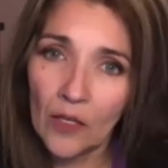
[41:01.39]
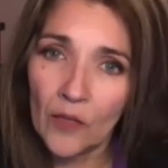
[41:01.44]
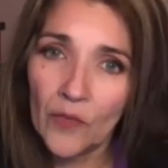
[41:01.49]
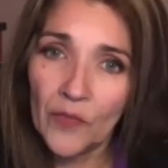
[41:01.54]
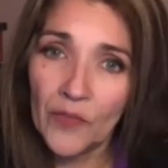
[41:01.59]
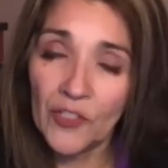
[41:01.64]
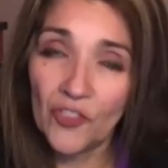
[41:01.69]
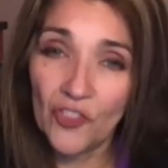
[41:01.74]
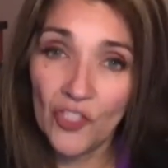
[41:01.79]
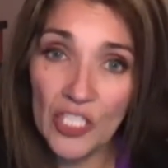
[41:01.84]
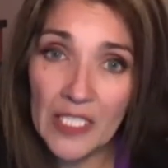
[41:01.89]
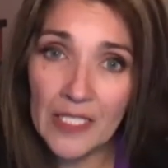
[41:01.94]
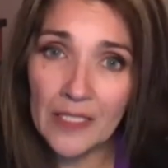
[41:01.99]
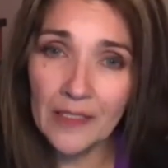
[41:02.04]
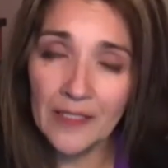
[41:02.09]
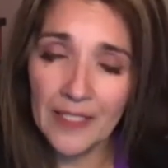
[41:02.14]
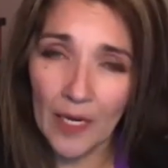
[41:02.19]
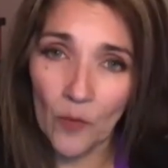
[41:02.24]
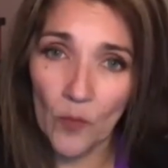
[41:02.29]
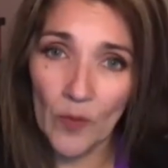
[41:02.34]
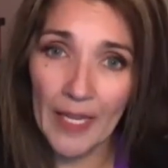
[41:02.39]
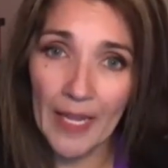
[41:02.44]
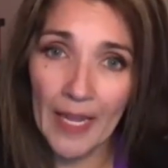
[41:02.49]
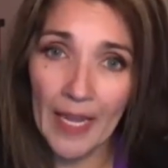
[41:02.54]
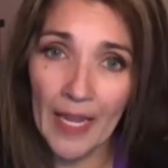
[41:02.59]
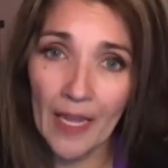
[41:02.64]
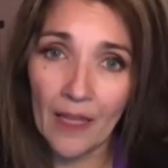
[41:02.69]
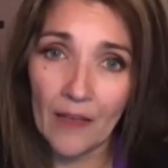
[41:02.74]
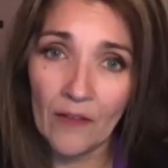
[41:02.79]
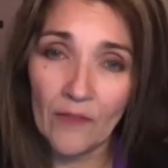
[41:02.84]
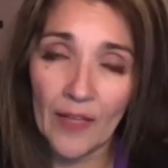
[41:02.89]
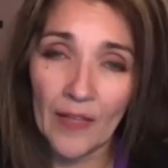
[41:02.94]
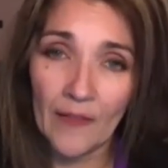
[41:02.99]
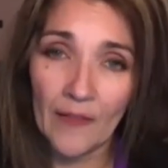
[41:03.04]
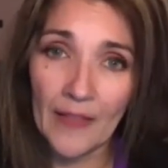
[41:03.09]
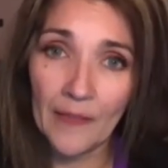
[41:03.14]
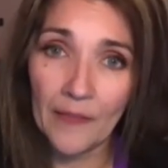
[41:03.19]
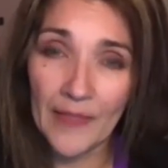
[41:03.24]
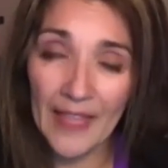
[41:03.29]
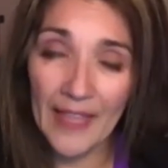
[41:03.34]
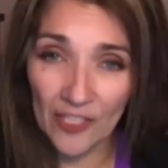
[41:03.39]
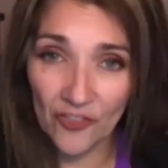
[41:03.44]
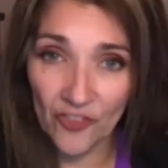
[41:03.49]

the genes that we have. And then that